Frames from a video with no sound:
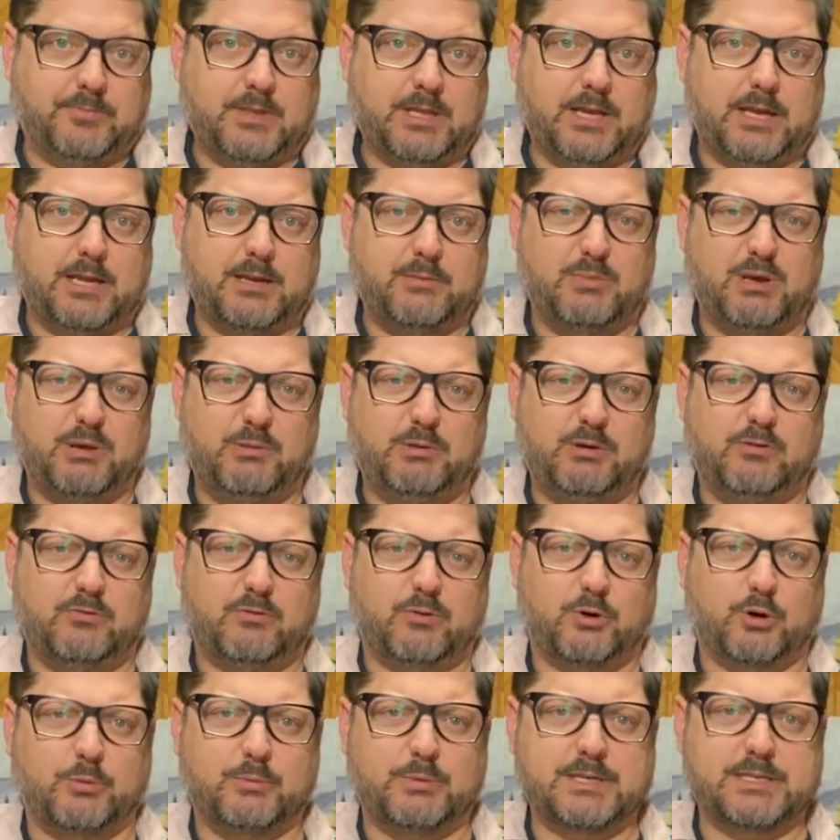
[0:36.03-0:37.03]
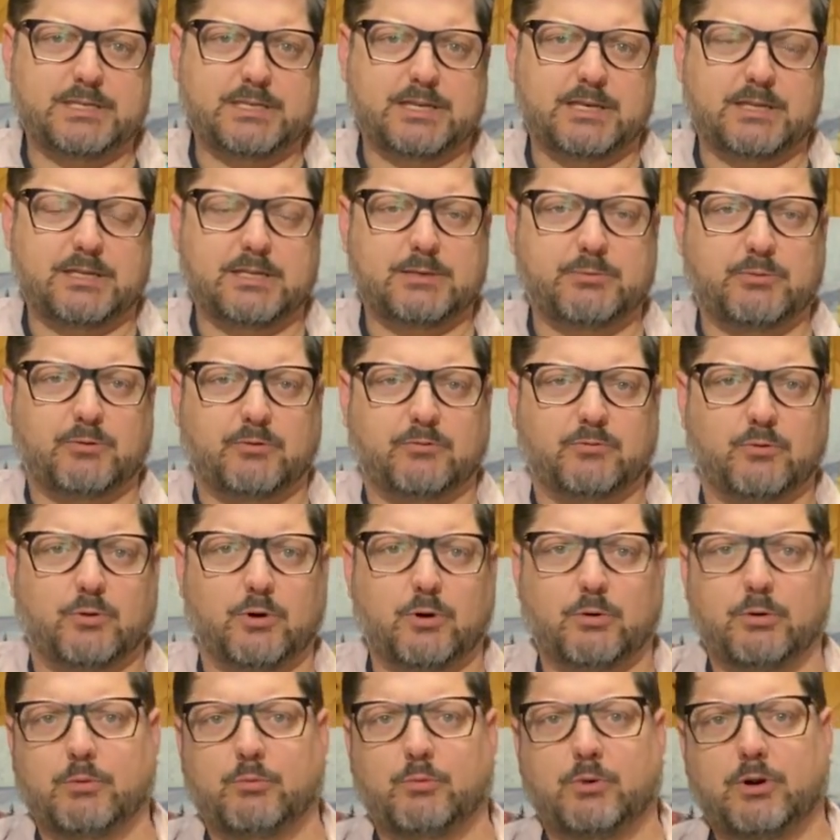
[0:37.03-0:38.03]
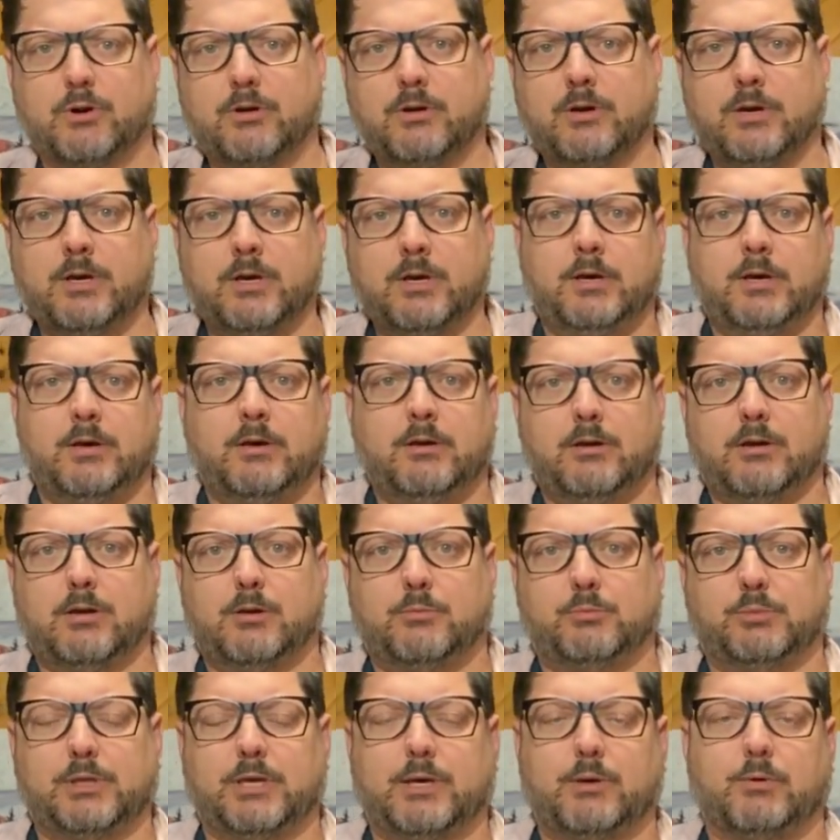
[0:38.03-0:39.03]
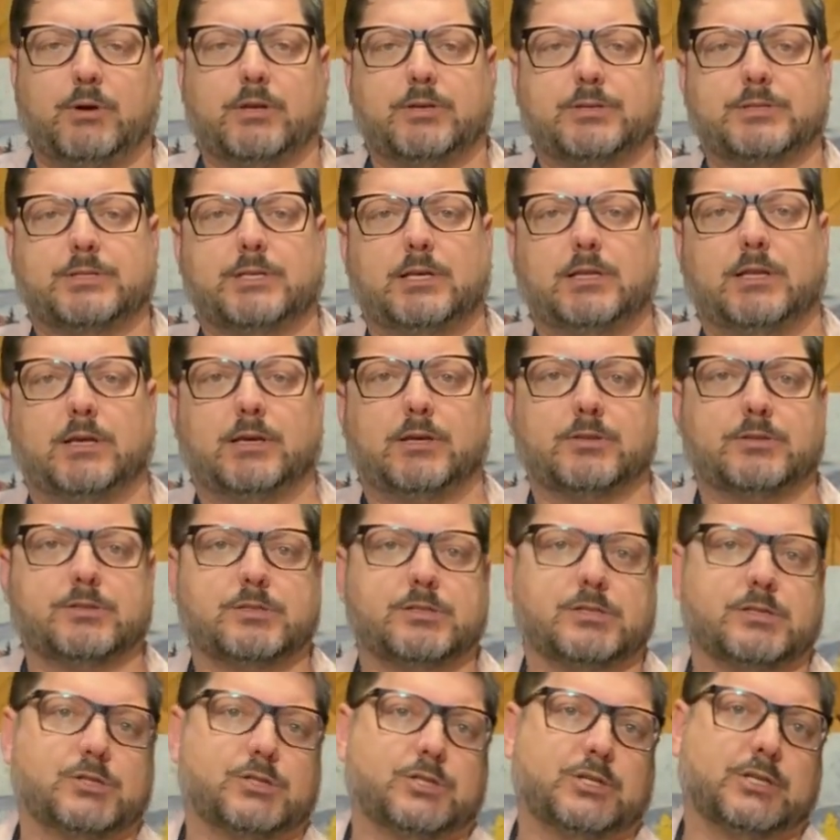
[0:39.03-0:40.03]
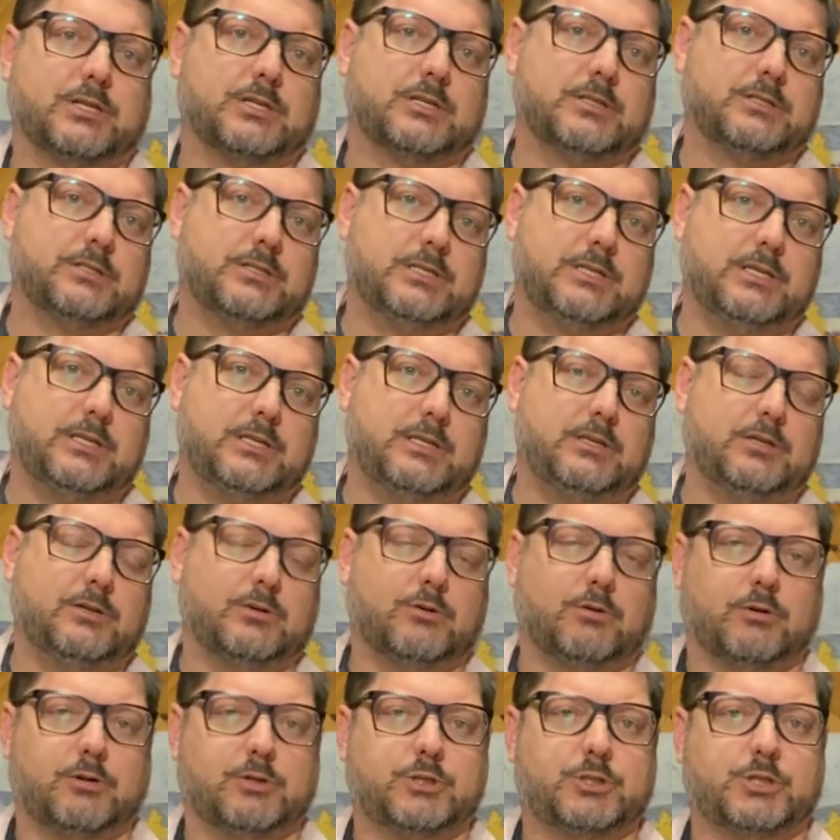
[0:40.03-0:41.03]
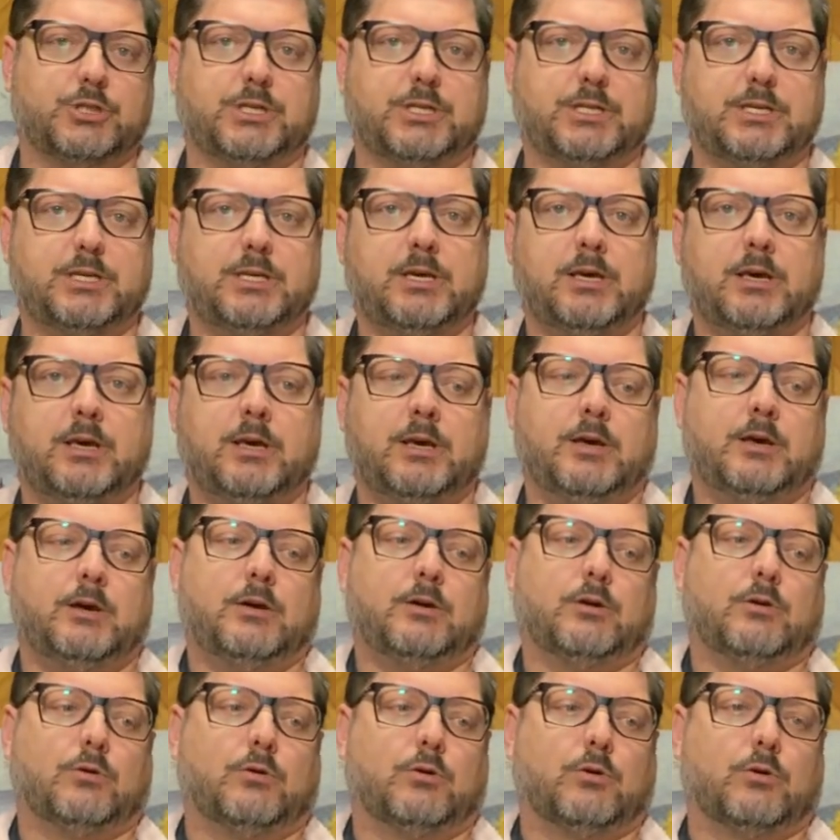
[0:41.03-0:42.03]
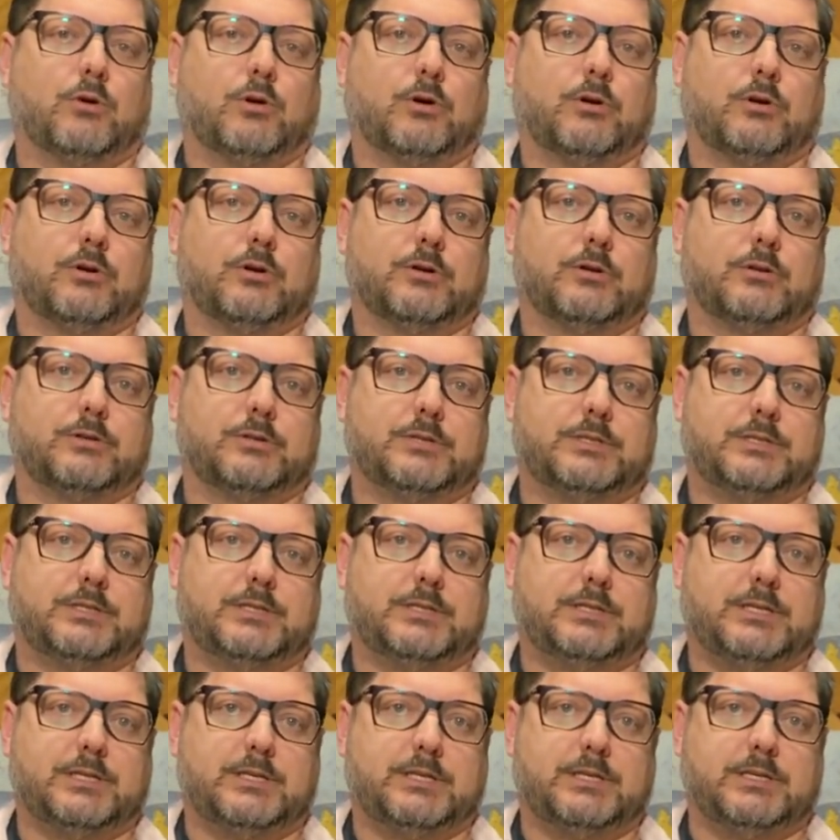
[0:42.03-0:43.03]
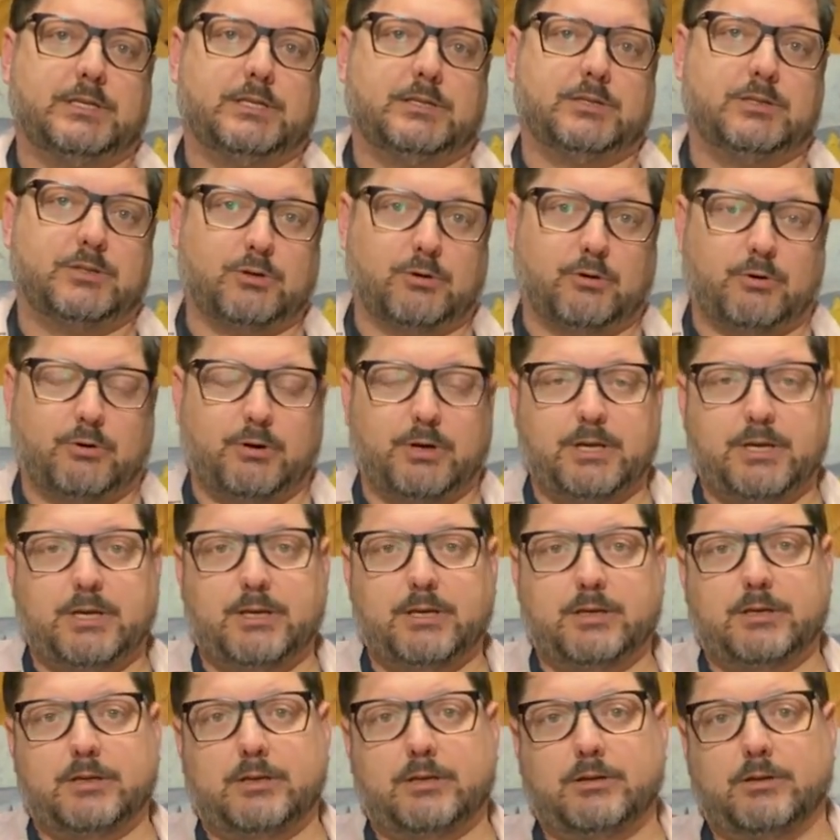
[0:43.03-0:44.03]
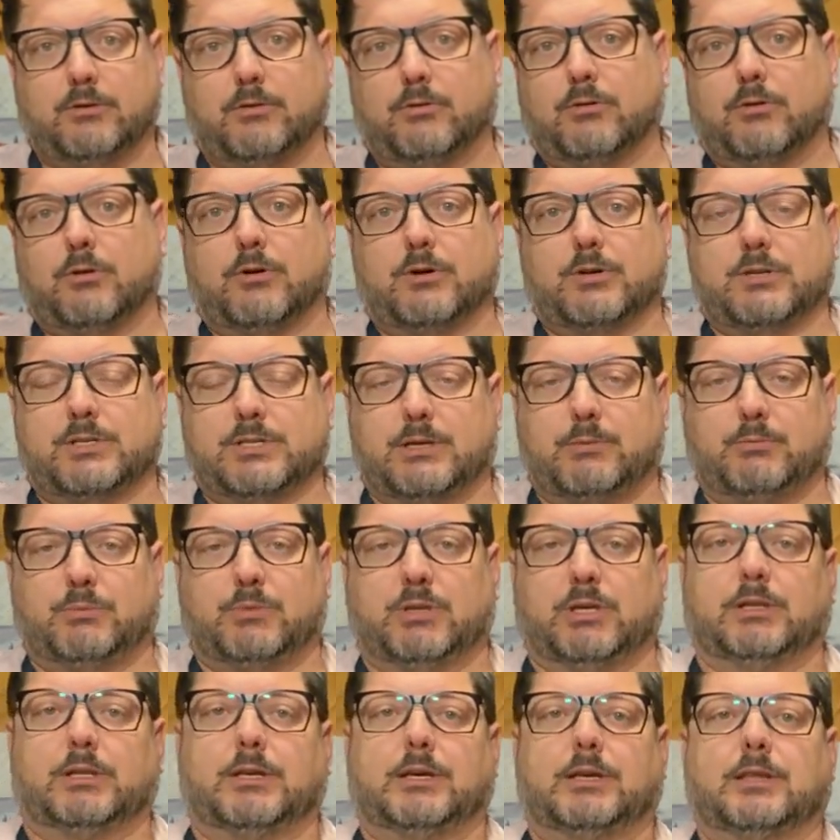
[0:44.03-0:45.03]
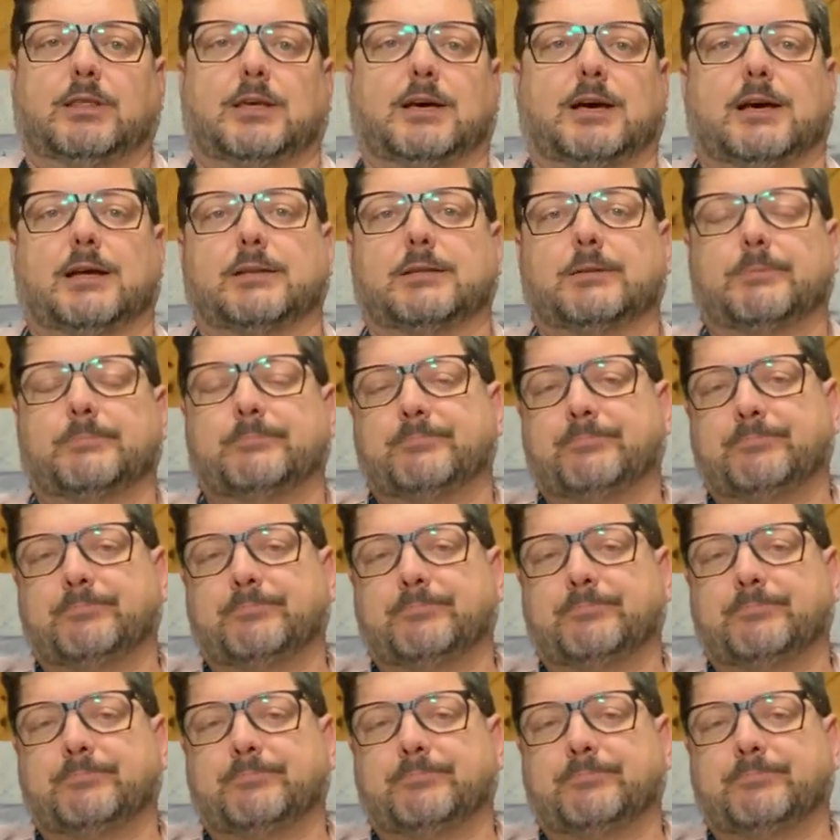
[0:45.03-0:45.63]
And maybe you've heard me say these before when we're going to play, when I'll say like this is a jig in D or G or D Dorian or something like that.